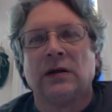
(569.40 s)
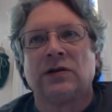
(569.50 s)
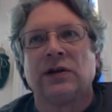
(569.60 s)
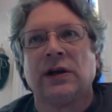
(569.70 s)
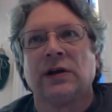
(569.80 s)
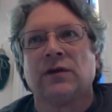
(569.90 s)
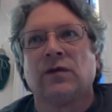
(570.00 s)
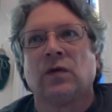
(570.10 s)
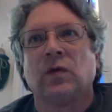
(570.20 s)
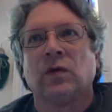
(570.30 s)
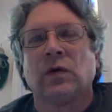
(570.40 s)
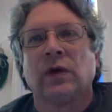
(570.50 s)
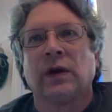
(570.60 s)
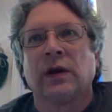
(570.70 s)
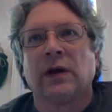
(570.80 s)
seeks for
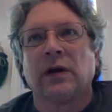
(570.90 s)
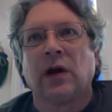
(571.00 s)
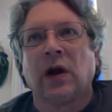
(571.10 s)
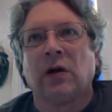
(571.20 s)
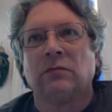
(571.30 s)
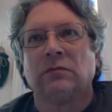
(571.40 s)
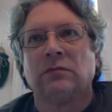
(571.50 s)
the um,